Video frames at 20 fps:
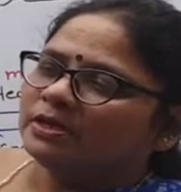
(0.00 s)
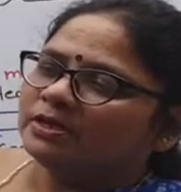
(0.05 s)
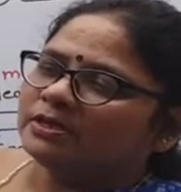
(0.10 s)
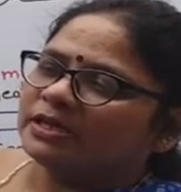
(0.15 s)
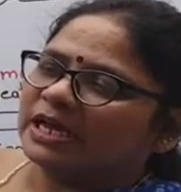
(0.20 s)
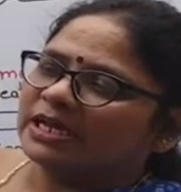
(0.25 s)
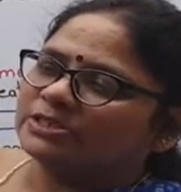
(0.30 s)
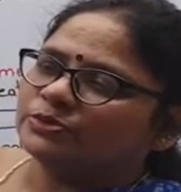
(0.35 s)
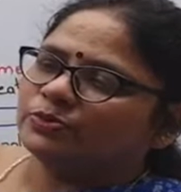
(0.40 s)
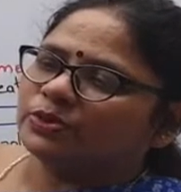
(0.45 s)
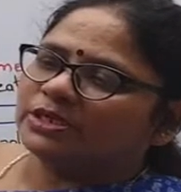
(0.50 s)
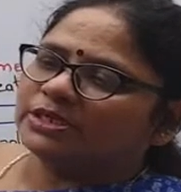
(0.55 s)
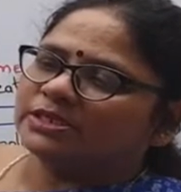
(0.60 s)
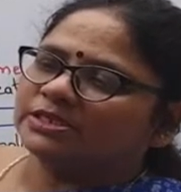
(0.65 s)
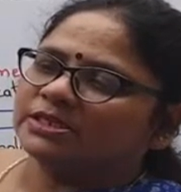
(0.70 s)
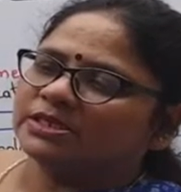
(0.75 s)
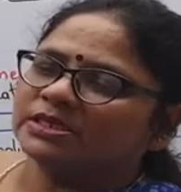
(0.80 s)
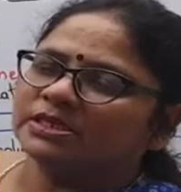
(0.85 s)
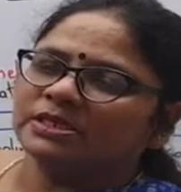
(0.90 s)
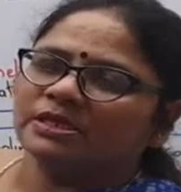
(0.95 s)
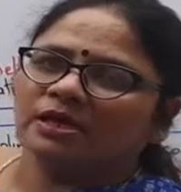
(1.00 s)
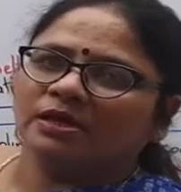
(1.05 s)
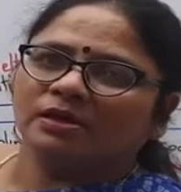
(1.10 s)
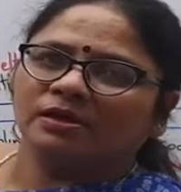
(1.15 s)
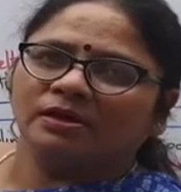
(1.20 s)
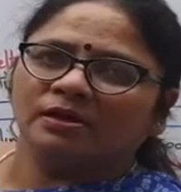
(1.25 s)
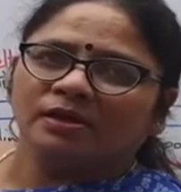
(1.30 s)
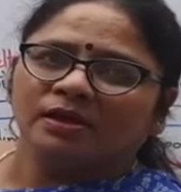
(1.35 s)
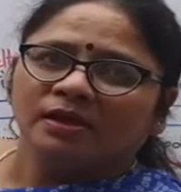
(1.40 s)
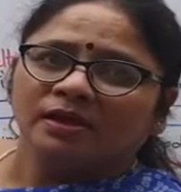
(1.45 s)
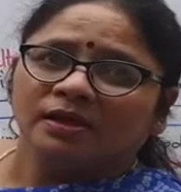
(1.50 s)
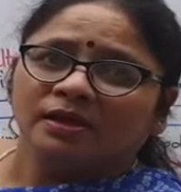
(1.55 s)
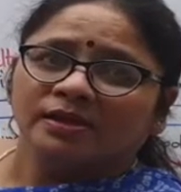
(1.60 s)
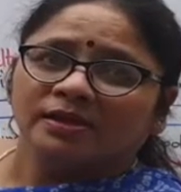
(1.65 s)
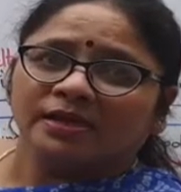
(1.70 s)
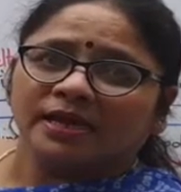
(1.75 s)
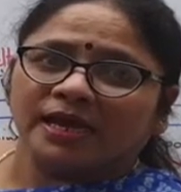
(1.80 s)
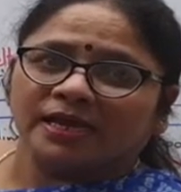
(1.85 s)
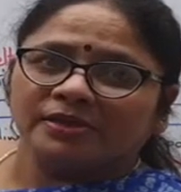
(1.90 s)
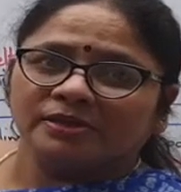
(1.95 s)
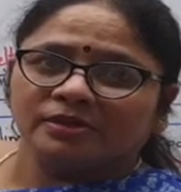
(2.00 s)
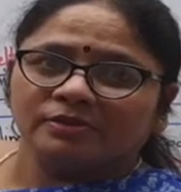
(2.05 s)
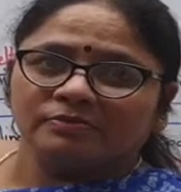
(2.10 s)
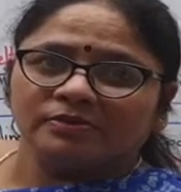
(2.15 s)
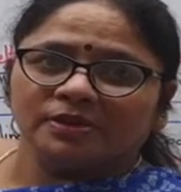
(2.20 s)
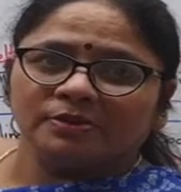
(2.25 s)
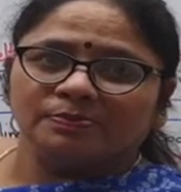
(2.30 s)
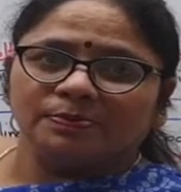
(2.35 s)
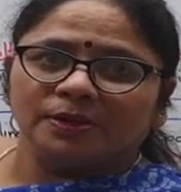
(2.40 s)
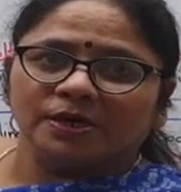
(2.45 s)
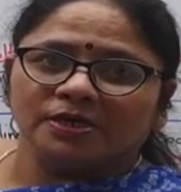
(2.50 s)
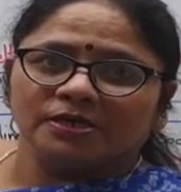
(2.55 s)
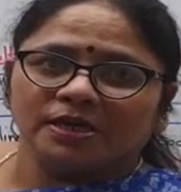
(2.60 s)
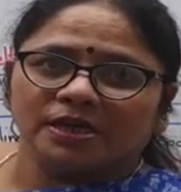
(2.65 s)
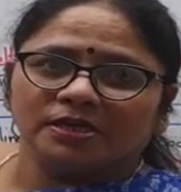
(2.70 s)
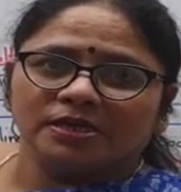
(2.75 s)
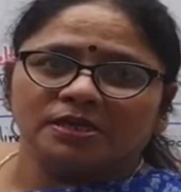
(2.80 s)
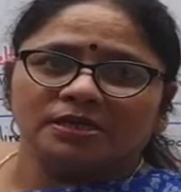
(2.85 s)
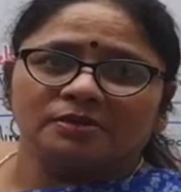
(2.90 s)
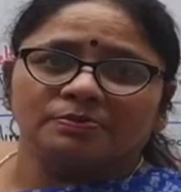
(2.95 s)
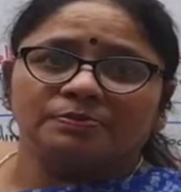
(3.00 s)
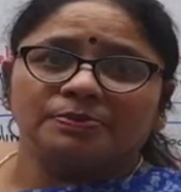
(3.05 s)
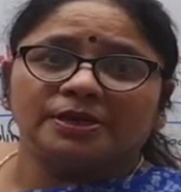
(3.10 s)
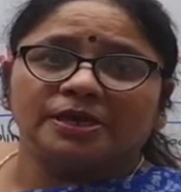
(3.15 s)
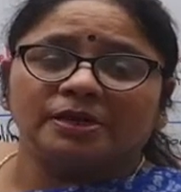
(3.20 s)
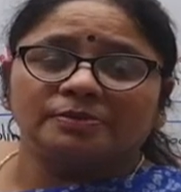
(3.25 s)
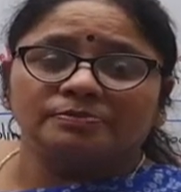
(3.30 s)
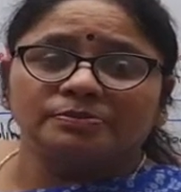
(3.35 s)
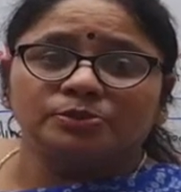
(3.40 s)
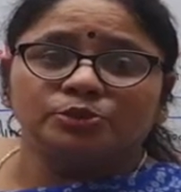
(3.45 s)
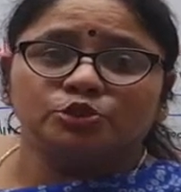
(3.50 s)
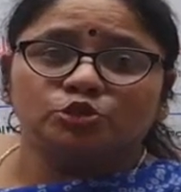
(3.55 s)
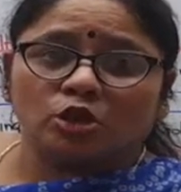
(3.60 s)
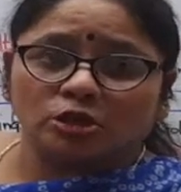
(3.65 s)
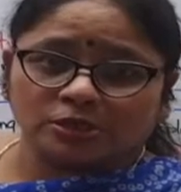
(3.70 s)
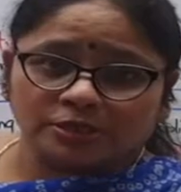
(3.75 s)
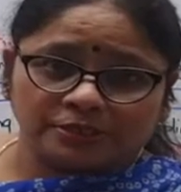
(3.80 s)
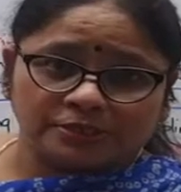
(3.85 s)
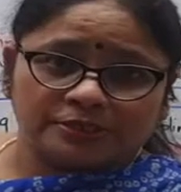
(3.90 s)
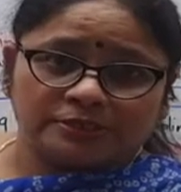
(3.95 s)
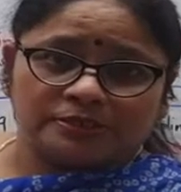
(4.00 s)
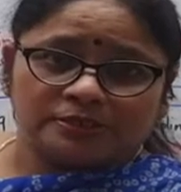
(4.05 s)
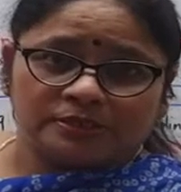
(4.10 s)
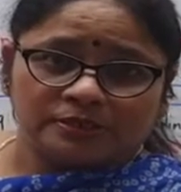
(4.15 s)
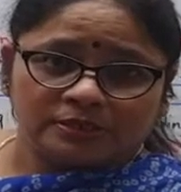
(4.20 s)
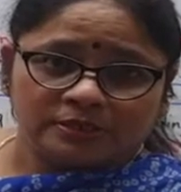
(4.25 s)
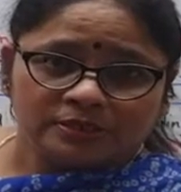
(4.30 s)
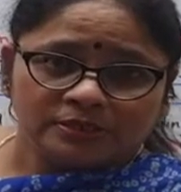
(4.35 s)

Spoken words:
Gradually the candle will burn and it will become shortened,